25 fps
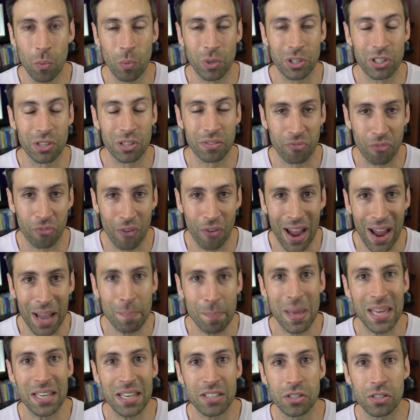which are
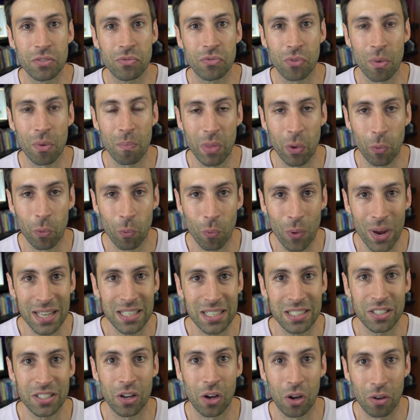fragmented from the
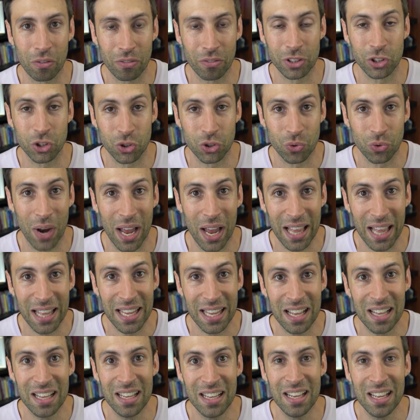rest of
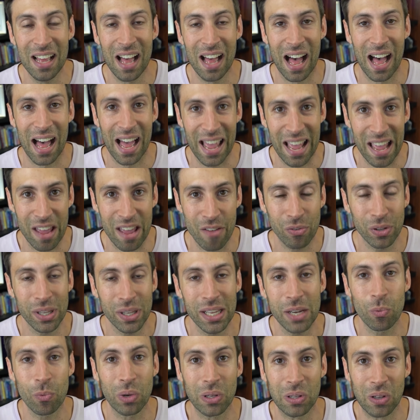Australia, are
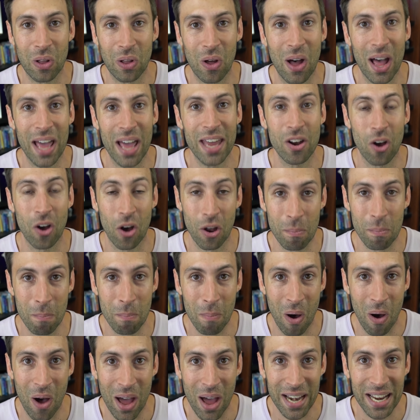heavily reliant on
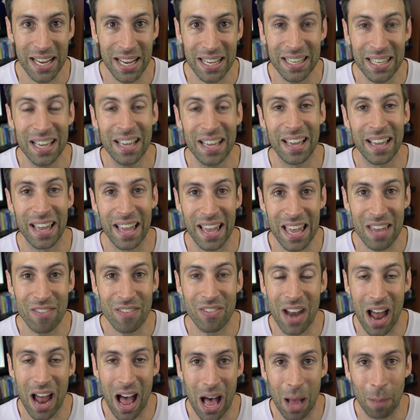mining,
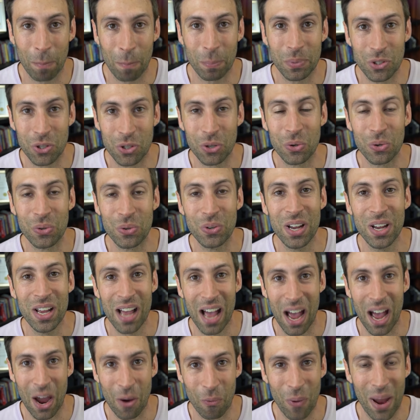even up to
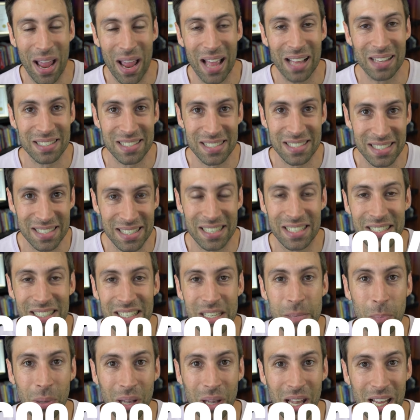around
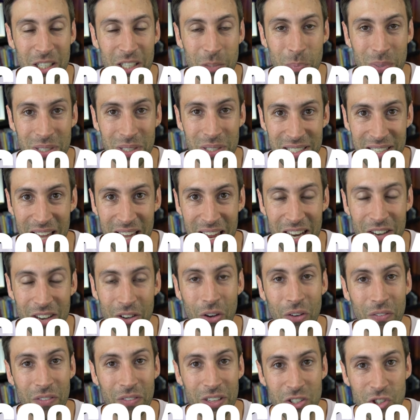
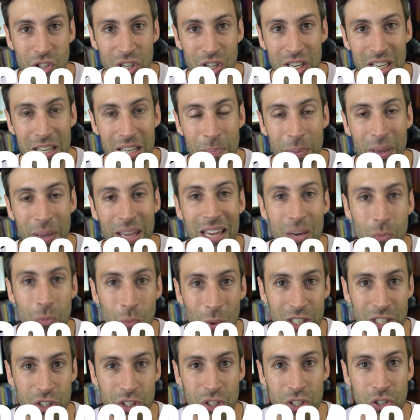60+% of the GDP in
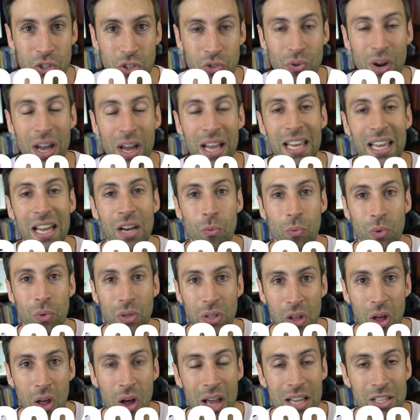Western Australia
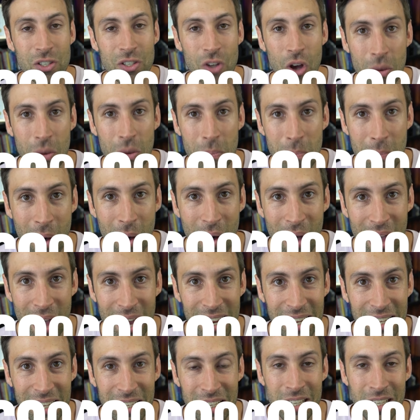relies on
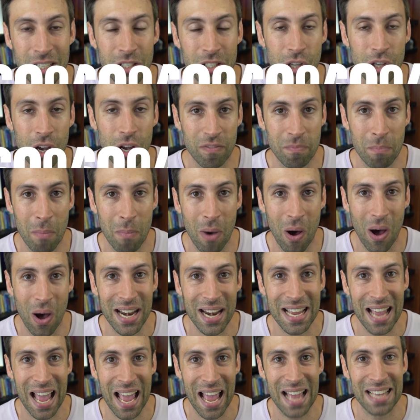mining. So if
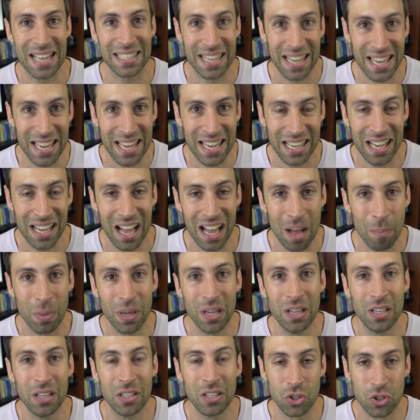mining has a hiccup,
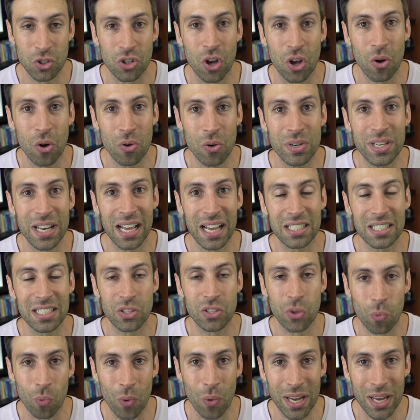so does
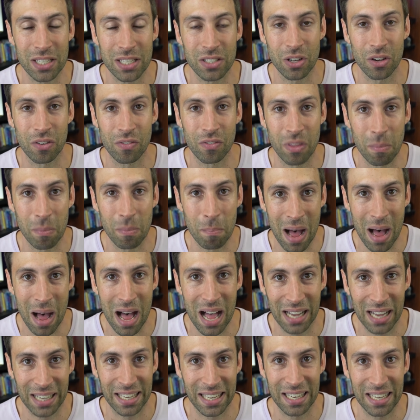the rest of the
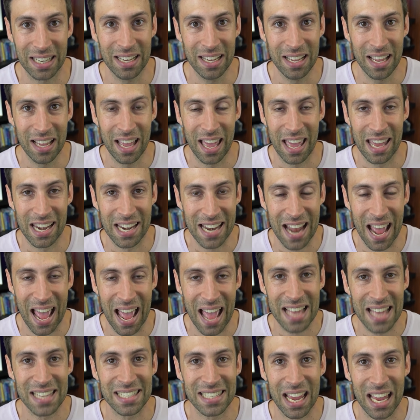market, and it
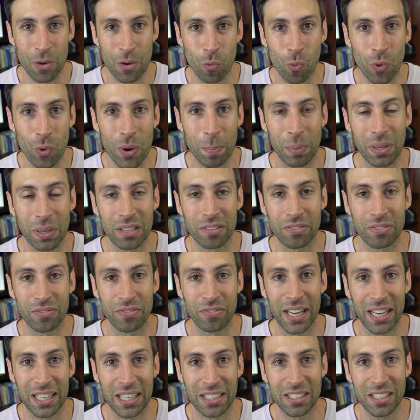has a ripple
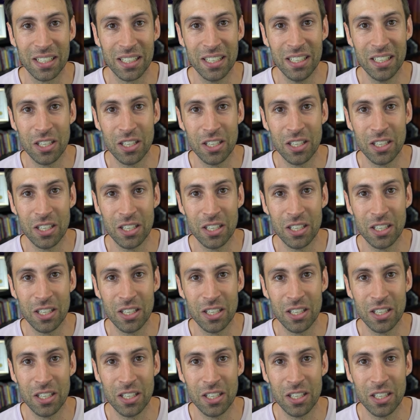effect.